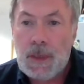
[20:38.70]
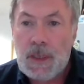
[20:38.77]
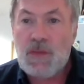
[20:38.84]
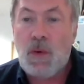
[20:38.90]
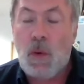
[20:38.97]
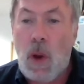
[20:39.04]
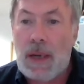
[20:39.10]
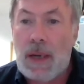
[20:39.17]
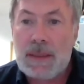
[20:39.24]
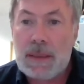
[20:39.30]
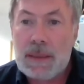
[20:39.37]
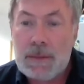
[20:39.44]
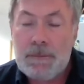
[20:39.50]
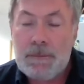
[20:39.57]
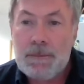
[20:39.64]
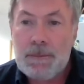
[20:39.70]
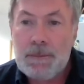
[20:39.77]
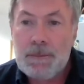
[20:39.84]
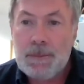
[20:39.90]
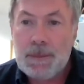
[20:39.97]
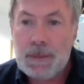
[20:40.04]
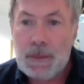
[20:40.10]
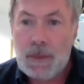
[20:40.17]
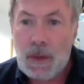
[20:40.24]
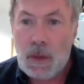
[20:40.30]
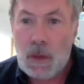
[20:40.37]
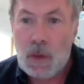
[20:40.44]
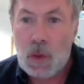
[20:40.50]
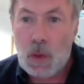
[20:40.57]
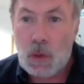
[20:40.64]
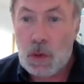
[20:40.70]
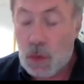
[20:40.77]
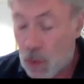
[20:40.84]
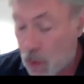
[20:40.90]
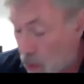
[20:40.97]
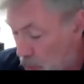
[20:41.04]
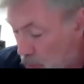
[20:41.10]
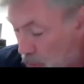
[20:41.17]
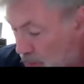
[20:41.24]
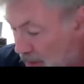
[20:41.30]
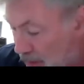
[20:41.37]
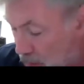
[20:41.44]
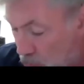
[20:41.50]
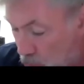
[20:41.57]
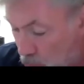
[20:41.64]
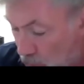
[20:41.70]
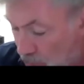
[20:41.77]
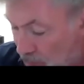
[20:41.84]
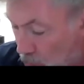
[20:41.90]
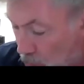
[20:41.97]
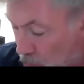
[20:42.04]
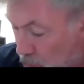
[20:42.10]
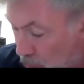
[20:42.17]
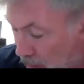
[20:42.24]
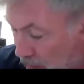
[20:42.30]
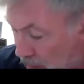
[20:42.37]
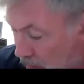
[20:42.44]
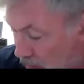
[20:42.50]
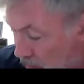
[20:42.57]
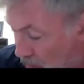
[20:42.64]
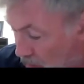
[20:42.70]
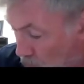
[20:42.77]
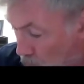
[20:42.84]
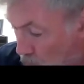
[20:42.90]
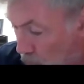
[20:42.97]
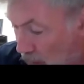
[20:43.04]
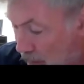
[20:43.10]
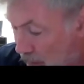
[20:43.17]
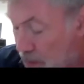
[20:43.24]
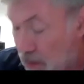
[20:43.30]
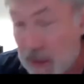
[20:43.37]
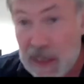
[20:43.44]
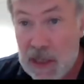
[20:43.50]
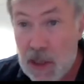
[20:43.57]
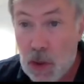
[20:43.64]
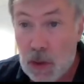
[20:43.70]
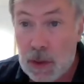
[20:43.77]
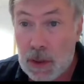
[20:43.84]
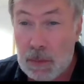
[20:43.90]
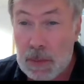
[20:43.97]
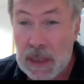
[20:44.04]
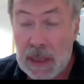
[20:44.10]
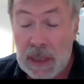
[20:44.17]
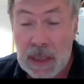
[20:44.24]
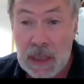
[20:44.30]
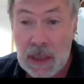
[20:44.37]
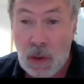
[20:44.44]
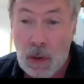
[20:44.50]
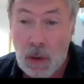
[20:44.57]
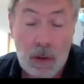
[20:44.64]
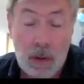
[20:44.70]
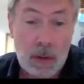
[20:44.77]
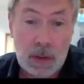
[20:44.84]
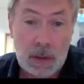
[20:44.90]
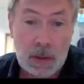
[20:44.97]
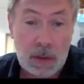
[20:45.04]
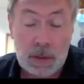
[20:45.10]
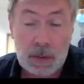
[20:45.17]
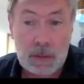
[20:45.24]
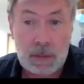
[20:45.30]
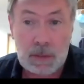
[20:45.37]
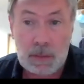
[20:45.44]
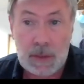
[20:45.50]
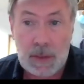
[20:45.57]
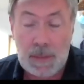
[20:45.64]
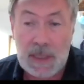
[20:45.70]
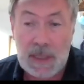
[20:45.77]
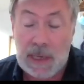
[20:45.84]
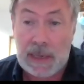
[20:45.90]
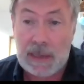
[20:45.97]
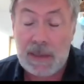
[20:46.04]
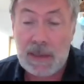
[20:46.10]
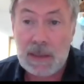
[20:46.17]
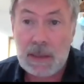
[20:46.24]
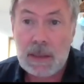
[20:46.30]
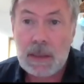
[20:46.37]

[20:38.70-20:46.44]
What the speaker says: Is for what? Your mixture of concrete is for what application? In building or something else?